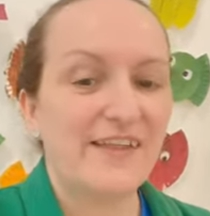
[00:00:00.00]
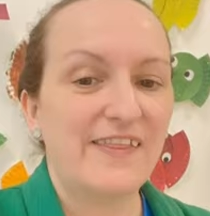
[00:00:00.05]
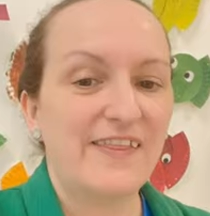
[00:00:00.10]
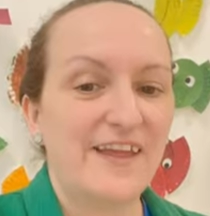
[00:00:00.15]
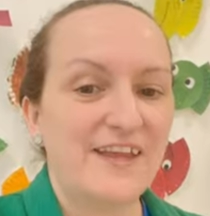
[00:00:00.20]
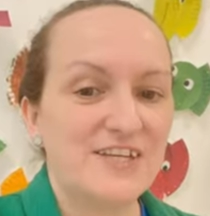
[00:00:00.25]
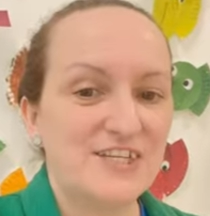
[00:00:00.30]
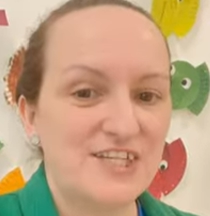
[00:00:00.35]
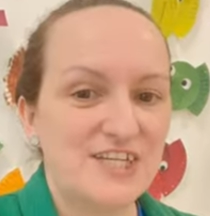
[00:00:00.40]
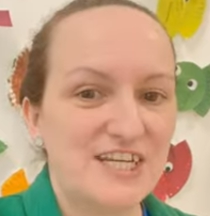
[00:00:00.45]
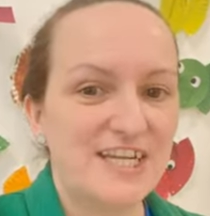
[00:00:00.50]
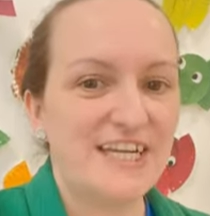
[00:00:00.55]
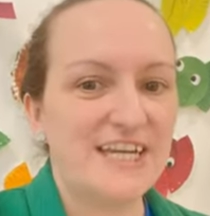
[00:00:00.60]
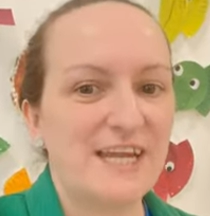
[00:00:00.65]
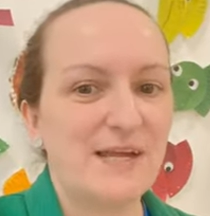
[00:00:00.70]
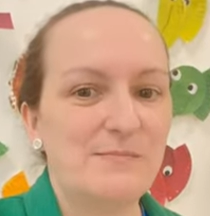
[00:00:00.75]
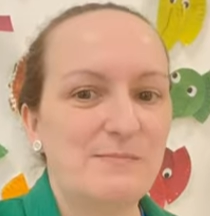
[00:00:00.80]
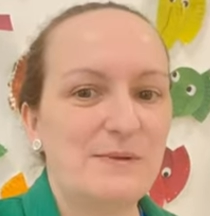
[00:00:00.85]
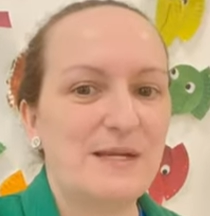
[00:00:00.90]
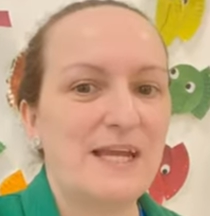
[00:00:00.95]
that she
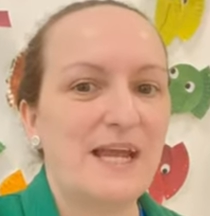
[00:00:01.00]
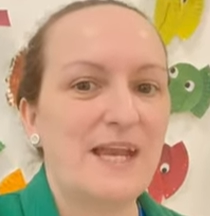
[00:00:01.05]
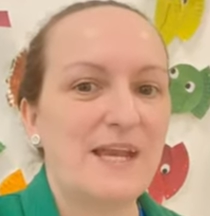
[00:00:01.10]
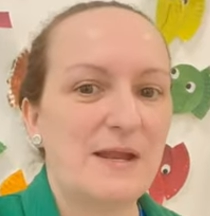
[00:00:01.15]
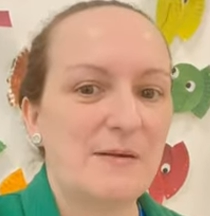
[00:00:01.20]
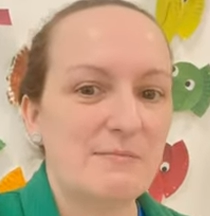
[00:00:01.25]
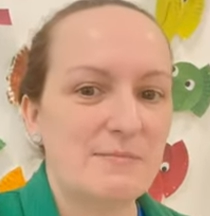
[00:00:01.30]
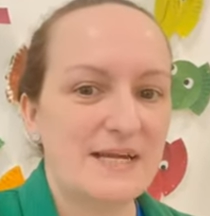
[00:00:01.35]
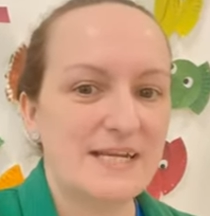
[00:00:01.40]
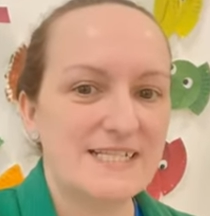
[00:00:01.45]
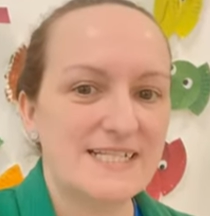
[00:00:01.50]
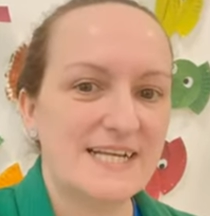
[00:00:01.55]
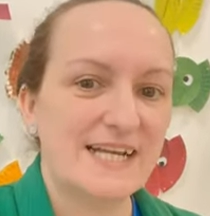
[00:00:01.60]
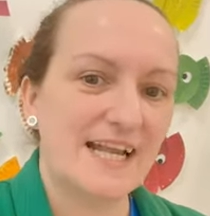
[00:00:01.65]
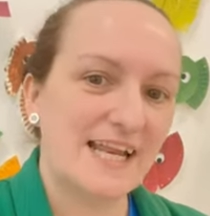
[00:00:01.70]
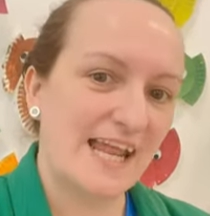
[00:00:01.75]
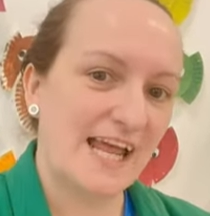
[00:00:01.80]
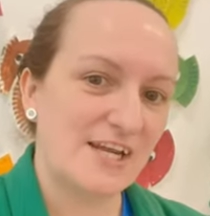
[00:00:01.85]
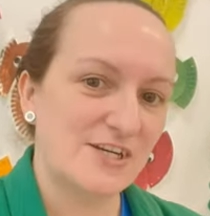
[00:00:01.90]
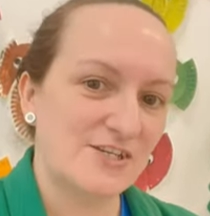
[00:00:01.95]
can be an amazing
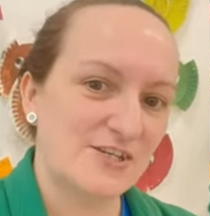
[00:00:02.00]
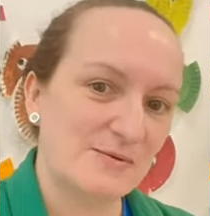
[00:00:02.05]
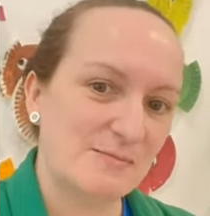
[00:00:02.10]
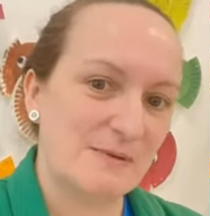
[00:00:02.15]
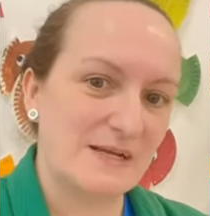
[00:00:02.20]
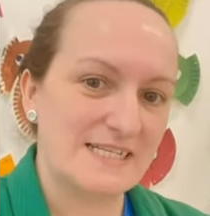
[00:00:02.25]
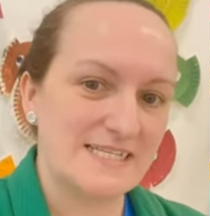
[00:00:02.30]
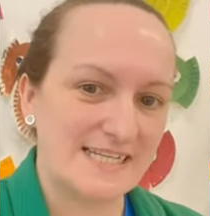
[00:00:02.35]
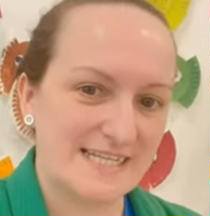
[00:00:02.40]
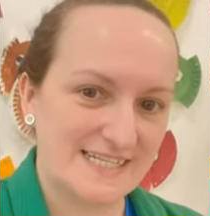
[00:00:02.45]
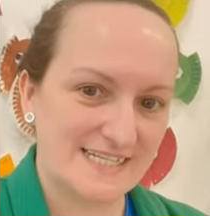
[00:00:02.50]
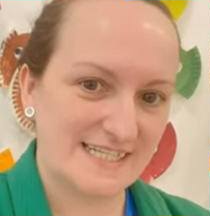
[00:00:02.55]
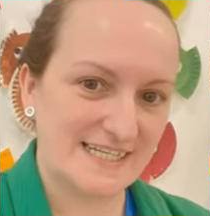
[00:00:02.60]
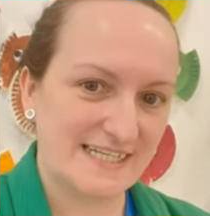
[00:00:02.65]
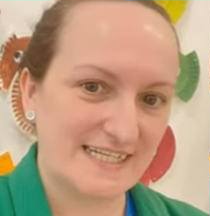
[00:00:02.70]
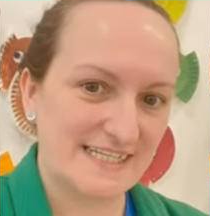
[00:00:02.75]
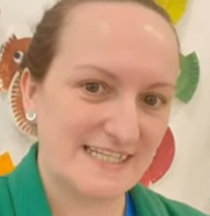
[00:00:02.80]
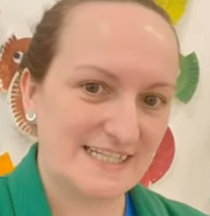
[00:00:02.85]
classroom assistant.